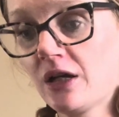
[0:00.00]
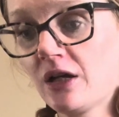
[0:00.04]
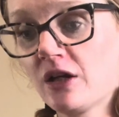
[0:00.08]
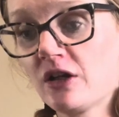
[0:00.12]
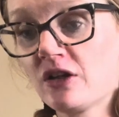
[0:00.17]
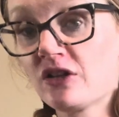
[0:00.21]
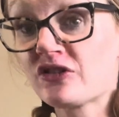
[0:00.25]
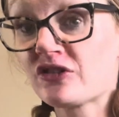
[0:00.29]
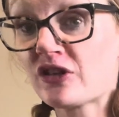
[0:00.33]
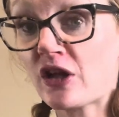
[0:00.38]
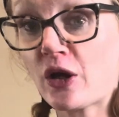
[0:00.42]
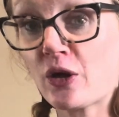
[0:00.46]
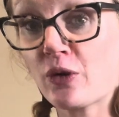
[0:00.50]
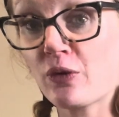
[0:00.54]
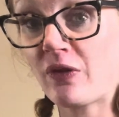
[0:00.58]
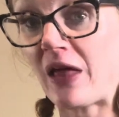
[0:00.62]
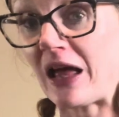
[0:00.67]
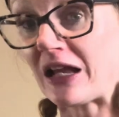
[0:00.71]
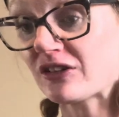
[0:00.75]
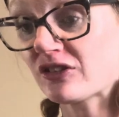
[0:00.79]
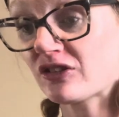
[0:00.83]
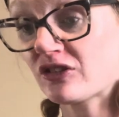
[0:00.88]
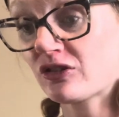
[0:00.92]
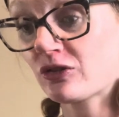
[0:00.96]
So
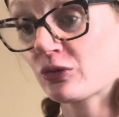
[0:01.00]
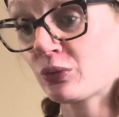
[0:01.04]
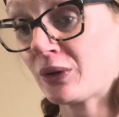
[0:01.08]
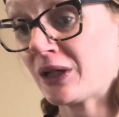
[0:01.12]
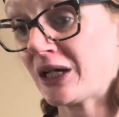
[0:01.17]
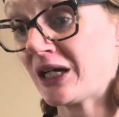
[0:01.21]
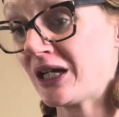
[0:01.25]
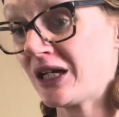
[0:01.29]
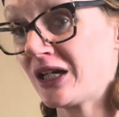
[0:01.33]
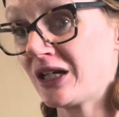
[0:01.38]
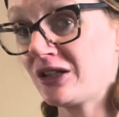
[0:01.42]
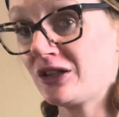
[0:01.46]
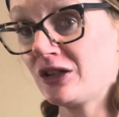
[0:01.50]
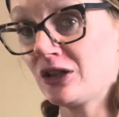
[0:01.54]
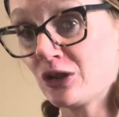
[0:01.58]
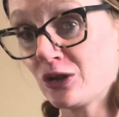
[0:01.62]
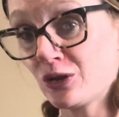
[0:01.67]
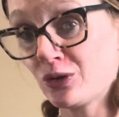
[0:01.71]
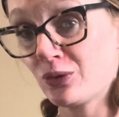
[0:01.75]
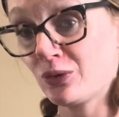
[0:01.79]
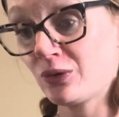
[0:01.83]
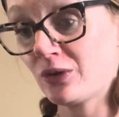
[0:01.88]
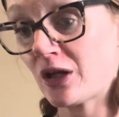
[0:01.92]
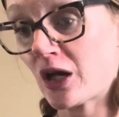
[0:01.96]
that's where
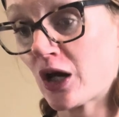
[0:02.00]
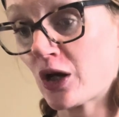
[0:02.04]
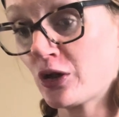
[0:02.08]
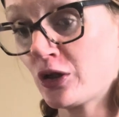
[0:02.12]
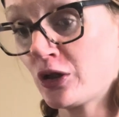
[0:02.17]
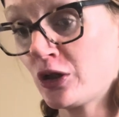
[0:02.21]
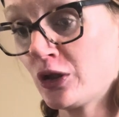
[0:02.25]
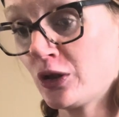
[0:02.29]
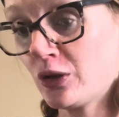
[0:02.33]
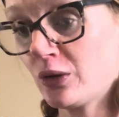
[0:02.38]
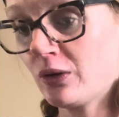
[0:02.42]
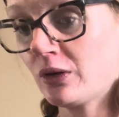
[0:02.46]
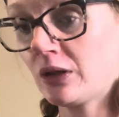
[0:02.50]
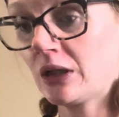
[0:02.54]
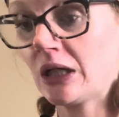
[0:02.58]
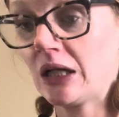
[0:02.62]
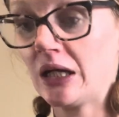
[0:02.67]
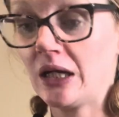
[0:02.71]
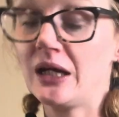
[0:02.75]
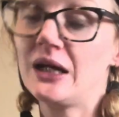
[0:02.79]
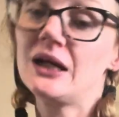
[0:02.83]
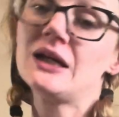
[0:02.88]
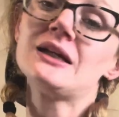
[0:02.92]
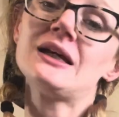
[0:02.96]
you know who?
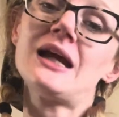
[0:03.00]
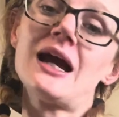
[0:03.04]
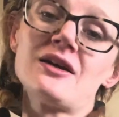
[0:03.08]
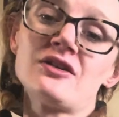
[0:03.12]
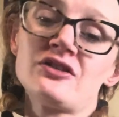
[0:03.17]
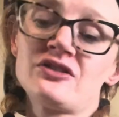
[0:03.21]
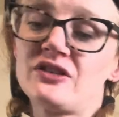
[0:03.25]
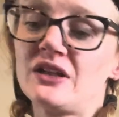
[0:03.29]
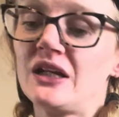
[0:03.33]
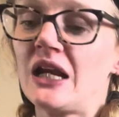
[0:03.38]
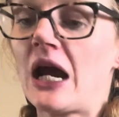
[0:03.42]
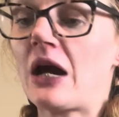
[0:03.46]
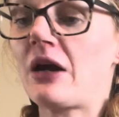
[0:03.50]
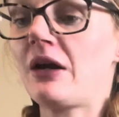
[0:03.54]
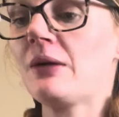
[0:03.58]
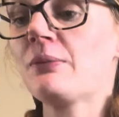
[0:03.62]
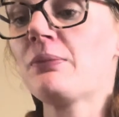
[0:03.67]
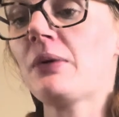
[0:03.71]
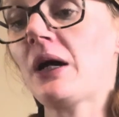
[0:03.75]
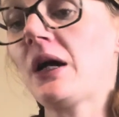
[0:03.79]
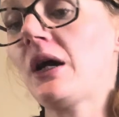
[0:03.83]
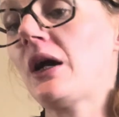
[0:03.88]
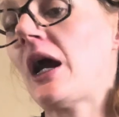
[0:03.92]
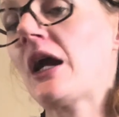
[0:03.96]
Yes, said Harry,
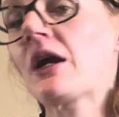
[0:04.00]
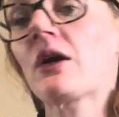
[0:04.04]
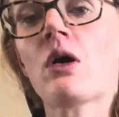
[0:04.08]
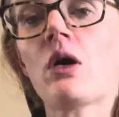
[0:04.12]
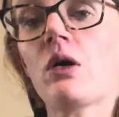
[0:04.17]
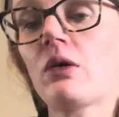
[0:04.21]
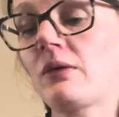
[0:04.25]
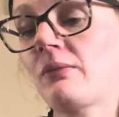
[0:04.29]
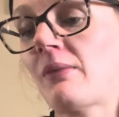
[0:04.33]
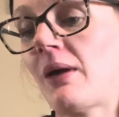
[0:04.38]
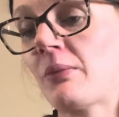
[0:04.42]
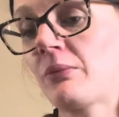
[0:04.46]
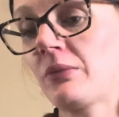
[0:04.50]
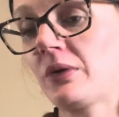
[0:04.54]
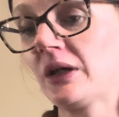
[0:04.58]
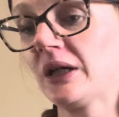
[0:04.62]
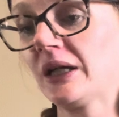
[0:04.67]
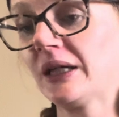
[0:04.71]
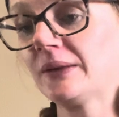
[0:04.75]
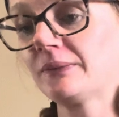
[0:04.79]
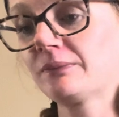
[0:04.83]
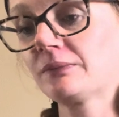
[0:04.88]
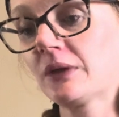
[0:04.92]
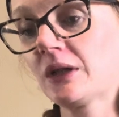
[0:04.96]
but I can't remember
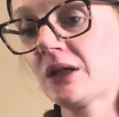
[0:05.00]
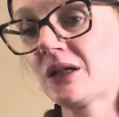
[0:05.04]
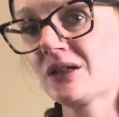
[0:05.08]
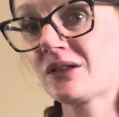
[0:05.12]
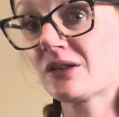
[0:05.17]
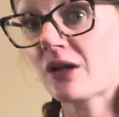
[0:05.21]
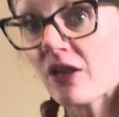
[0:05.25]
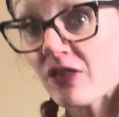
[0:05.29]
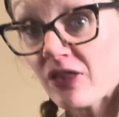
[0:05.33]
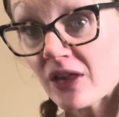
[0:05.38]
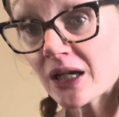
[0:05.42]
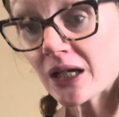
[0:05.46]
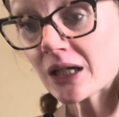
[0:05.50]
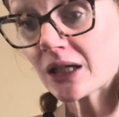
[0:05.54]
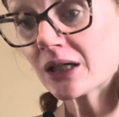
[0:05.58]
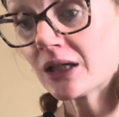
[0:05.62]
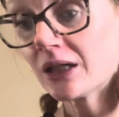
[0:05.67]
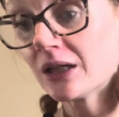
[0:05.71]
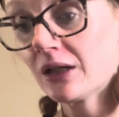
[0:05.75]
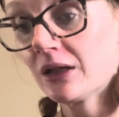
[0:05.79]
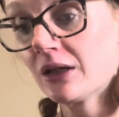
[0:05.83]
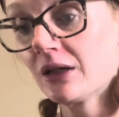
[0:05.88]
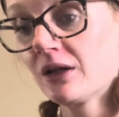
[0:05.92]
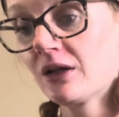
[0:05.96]
it. Nothing?
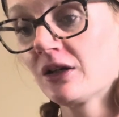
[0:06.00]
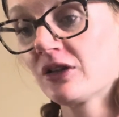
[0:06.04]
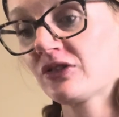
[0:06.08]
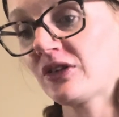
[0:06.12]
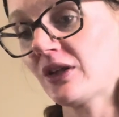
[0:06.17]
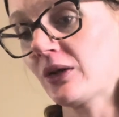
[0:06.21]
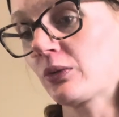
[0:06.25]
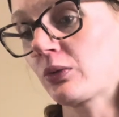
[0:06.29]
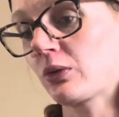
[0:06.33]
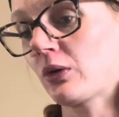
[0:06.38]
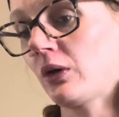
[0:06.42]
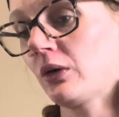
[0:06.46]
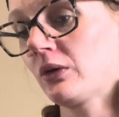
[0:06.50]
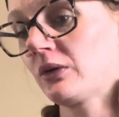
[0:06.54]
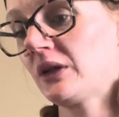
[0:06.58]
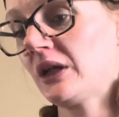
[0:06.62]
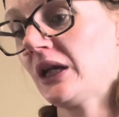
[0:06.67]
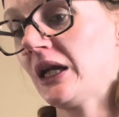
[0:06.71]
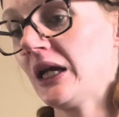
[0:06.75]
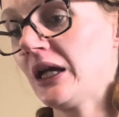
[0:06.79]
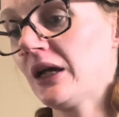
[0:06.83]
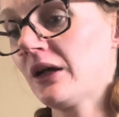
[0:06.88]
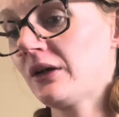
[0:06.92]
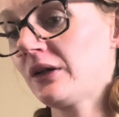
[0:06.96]
Said Ron
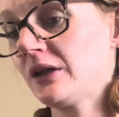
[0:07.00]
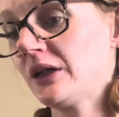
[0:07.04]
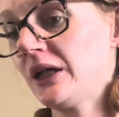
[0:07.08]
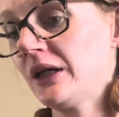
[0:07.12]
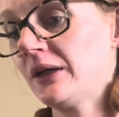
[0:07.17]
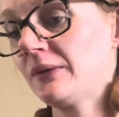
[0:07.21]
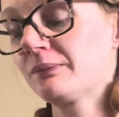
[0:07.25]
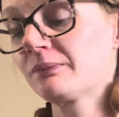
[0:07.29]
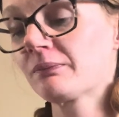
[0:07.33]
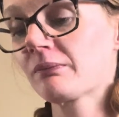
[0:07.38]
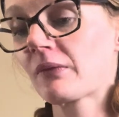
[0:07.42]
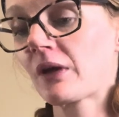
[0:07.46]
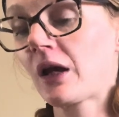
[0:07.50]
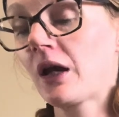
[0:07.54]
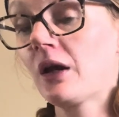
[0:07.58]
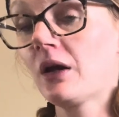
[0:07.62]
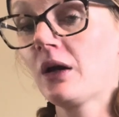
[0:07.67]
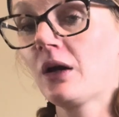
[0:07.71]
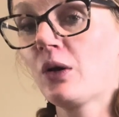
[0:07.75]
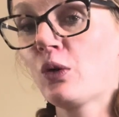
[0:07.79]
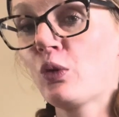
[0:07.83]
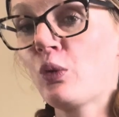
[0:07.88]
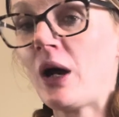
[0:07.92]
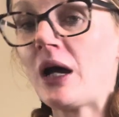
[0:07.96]
eagerly.
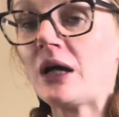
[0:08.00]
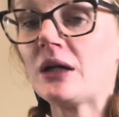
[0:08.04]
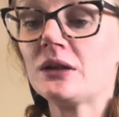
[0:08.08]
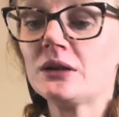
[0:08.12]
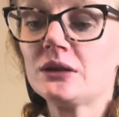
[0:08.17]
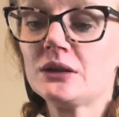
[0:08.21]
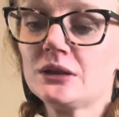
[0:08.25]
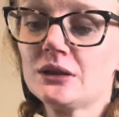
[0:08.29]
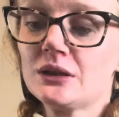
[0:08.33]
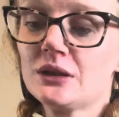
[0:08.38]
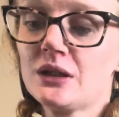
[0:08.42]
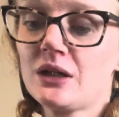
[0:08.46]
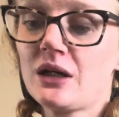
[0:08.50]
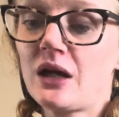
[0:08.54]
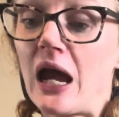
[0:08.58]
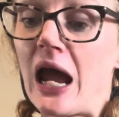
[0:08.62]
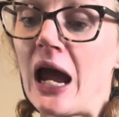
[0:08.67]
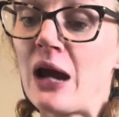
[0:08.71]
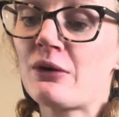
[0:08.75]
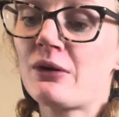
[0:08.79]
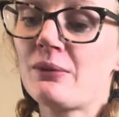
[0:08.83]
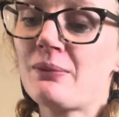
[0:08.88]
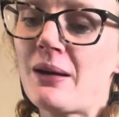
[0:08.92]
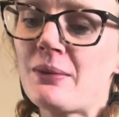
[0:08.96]
Well, I
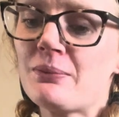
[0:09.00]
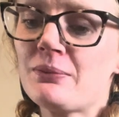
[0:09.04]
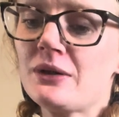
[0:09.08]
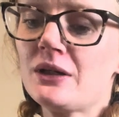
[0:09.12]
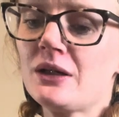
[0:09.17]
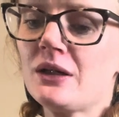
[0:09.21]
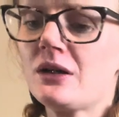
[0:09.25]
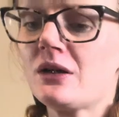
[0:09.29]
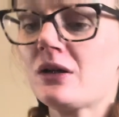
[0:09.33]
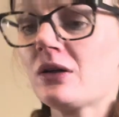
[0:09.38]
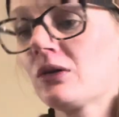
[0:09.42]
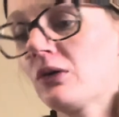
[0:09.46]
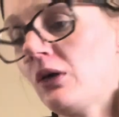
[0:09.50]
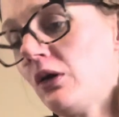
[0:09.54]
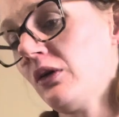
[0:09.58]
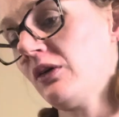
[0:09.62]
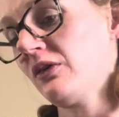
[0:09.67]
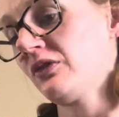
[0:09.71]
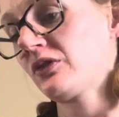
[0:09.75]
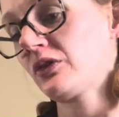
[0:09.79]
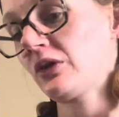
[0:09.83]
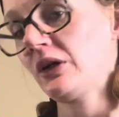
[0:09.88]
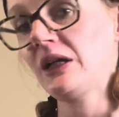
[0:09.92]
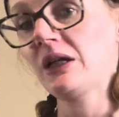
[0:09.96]
remember a lot of
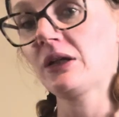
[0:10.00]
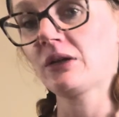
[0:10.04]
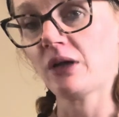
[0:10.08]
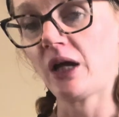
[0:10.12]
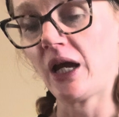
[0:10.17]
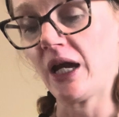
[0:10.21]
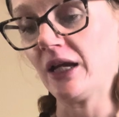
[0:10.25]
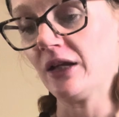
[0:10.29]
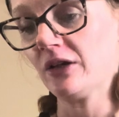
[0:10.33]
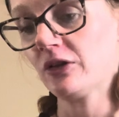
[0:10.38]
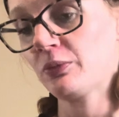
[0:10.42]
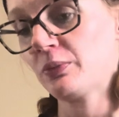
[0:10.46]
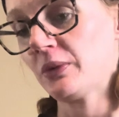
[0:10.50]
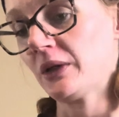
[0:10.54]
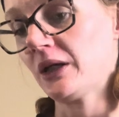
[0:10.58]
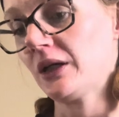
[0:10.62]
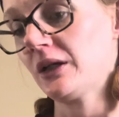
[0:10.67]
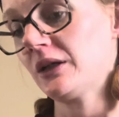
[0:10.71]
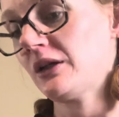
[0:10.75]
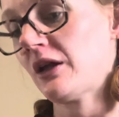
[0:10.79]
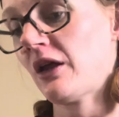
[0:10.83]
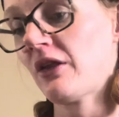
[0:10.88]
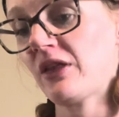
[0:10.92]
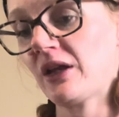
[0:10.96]
green light, but
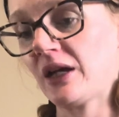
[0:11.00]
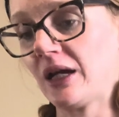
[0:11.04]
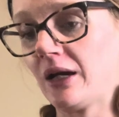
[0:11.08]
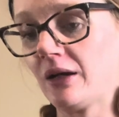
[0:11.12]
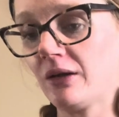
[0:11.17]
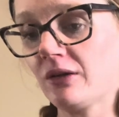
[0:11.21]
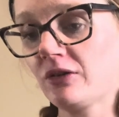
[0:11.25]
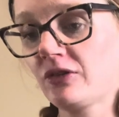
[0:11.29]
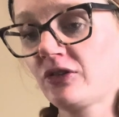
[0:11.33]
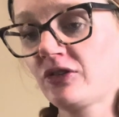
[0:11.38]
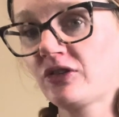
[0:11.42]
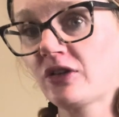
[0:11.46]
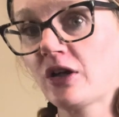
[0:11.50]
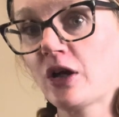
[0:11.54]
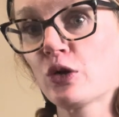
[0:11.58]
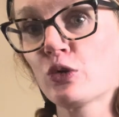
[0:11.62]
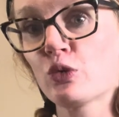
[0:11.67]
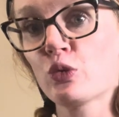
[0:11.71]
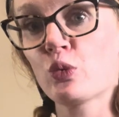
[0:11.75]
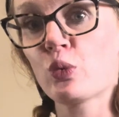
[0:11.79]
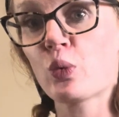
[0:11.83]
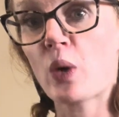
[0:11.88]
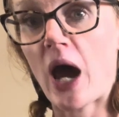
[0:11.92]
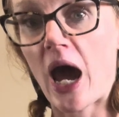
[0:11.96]
nothing else.
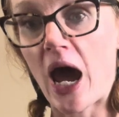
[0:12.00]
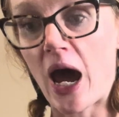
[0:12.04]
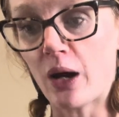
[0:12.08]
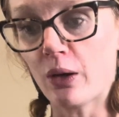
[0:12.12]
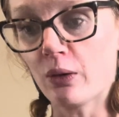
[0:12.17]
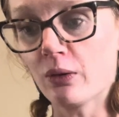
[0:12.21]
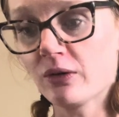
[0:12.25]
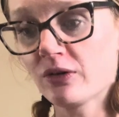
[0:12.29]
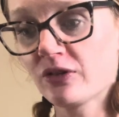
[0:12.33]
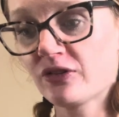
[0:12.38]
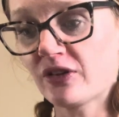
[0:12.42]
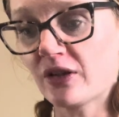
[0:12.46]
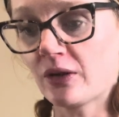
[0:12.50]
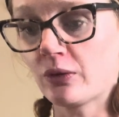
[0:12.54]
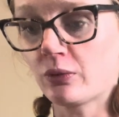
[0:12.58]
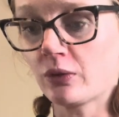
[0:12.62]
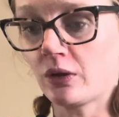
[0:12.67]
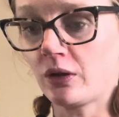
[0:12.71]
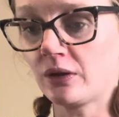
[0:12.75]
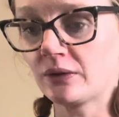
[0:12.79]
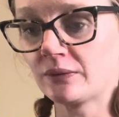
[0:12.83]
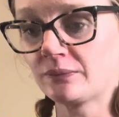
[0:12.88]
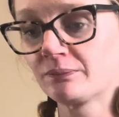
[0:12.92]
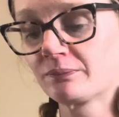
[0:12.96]
Wow, said
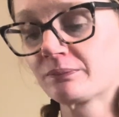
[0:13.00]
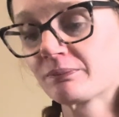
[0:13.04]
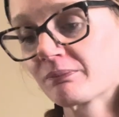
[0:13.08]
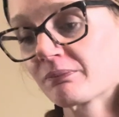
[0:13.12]
Ron.